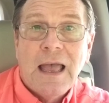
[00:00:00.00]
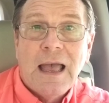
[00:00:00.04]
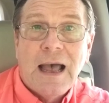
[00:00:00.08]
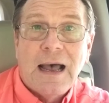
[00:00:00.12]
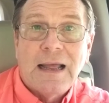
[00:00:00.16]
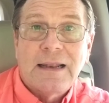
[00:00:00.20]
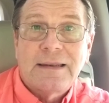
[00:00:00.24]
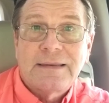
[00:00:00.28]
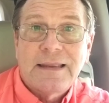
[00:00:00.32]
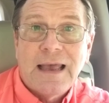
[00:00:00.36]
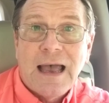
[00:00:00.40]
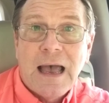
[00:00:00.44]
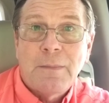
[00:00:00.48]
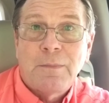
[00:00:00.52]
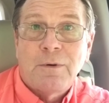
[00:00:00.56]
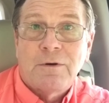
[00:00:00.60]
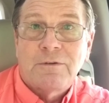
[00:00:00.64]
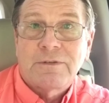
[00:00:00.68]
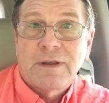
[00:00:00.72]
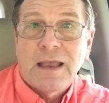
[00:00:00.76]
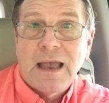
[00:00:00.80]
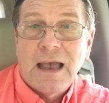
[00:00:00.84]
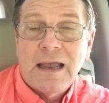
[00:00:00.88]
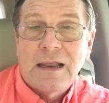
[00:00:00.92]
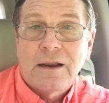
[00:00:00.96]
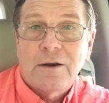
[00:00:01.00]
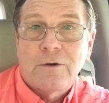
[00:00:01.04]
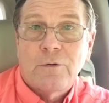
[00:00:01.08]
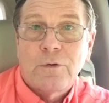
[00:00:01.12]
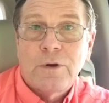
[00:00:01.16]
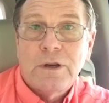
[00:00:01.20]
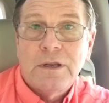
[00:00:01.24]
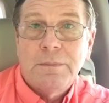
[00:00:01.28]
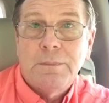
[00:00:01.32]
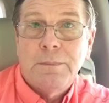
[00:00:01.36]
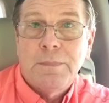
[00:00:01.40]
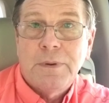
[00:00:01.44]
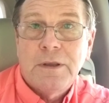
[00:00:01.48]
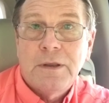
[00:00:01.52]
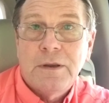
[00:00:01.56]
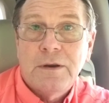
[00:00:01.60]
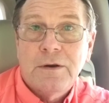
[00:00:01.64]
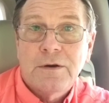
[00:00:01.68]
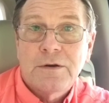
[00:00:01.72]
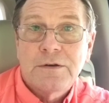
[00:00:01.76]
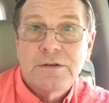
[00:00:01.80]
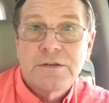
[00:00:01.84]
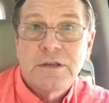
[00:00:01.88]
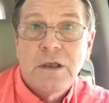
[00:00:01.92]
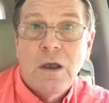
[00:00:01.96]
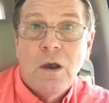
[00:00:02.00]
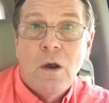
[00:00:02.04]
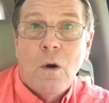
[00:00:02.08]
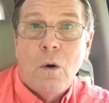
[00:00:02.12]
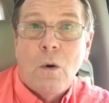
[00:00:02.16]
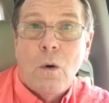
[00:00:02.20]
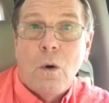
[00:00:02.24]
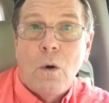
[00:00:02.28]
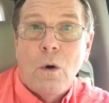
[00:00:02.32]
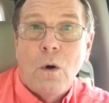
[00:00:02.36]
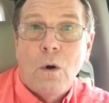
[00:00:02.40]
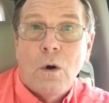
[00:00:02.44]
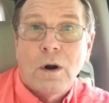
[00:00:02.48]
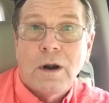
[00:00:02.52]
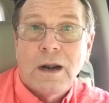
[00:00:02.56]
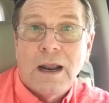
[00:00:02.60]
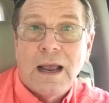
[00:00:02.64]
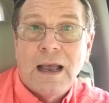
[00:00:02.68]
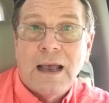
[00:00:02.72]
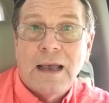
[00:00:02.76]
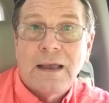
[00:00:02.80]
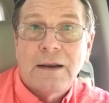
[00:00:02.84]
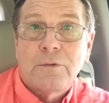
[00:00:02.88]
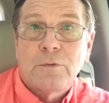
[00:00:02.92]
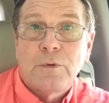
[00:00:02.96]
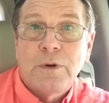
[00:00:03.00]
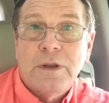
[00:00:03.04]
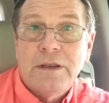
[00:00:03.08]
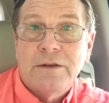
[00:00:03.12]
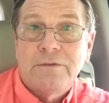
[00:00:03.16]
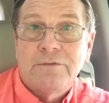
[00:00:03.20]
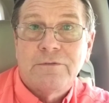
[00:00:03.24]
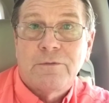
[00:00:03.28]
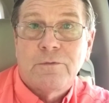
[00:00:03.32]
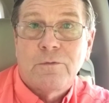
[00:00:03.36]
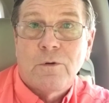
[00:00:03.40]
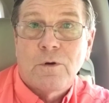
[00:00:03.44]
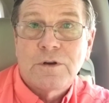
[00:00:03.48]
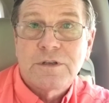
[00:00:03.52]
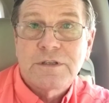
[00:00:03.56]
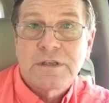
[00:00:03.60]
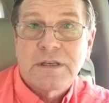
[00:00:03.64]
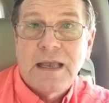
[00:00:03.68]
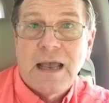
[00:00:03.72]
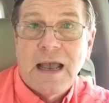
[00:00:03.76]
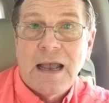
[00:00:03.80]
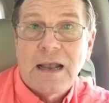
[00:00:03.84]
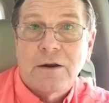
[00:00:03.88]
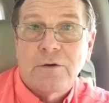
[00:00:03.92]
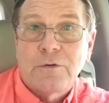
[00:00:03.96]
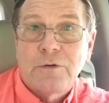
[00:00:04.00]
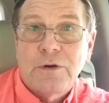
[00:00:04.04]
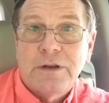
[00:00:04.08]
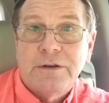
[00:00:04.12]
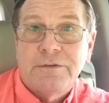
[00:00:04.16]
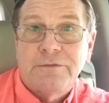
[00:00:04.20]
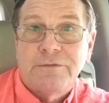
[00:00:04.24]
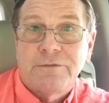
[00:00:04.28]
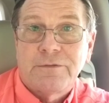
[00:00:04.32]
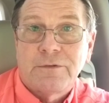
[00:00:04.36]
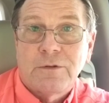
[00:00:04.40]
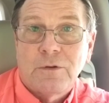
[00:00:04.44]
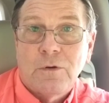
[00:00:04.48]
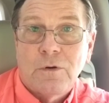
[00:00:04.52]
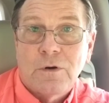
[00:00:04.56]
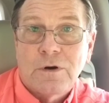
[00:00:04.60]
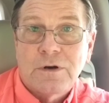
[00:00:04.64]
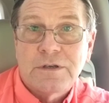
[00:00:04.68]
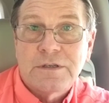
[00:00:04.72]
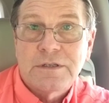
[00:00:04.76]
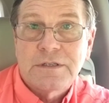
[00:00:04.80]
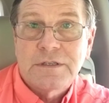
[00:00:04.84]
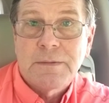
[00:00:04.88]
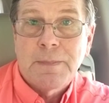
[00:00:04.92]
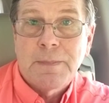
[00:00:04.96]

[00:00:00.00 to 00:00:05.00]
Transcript: on top of concrete piers or on reinforced concrete floors.